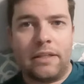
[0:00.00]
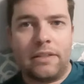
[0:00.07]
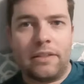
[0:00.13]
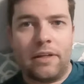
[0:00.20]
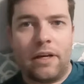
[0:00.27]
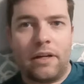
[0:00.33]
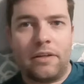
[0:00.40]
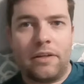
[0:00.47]

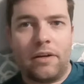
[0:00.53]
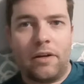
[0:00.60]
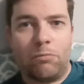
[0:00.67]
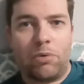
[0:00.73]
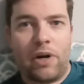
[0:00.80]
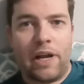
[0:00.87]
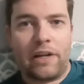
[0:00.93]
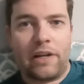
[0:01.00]
Don
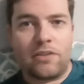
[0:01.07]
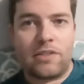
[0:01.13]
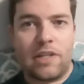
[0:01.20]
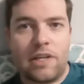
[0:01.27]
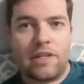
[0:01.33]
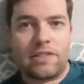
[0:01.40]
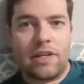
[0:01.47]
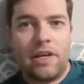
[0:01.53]
Prager
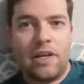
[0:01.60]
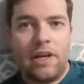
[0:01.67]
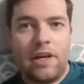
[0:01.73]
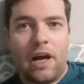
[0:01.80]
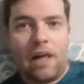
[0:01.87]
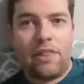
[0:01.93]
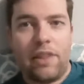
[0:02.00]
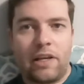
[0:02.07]
says,
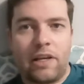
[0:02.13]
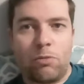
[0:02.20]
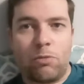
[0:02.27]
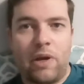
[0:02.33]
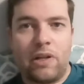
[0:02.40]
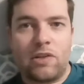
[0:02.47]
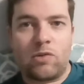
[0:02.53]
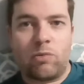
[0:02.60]
I think it
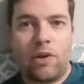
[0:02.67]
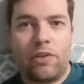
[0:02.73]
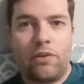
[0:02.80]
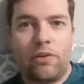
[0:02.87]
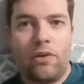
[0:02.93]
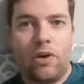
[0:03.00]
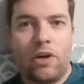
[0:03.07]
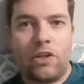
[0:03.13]
depends whether or
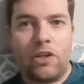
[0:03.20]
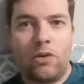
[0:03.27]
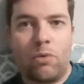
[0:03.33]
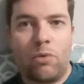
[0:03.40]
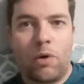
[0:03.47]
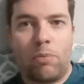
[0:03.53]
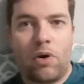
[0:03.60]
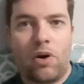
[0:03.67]
not you are
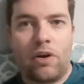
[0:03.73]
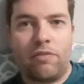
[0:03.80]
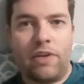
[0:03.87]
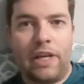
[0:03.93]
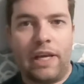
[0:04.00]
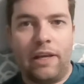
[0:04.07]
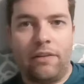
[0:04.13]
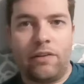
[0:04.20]
part of an
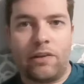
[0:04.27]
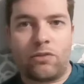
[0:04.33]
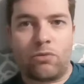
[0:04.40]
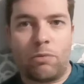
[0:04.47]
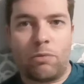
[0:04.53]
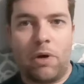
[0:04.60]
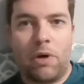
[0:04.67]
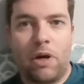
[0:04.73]
atheist
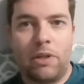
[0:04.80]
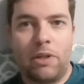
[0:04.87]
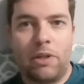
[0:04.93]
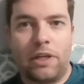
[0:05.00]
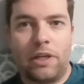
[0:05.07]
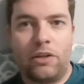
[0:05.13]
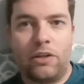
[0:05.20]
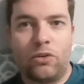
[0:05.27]

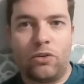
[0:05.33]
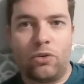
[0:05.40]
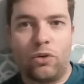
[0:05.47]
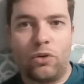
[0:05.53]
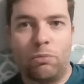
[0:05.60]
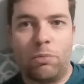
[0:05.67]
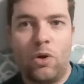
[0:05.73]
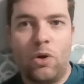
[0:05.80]
Republican
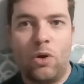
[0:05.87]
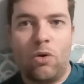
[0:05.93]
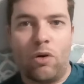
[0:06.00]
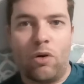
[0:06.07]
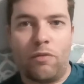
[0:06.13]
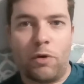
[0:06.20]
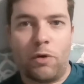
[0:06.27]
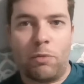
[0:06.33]
group or
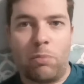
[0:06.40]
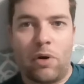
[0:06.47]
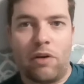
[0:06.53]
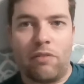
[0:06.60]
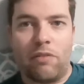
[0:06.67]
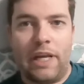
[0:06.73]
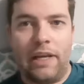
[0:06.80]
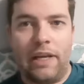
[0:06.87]
if you're part of
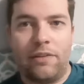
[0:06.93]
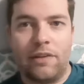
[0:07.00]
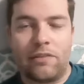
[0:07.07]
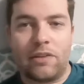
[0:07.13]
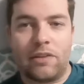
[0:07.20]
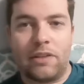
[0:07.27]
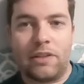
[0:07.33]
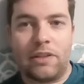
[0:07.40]
an
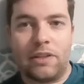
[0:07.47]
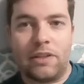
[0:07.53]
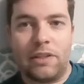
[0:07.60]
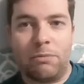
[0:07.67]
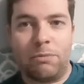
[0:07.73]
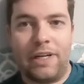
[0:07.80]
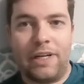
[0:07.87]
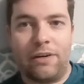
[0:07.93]
atheist
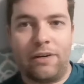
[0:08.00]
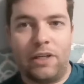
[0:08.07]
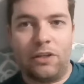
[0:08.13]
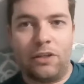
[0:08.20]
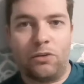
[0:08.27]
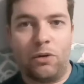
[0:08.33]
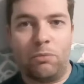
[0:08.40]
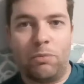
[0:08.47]
libertarian
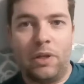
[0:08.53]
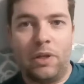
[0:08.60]
group.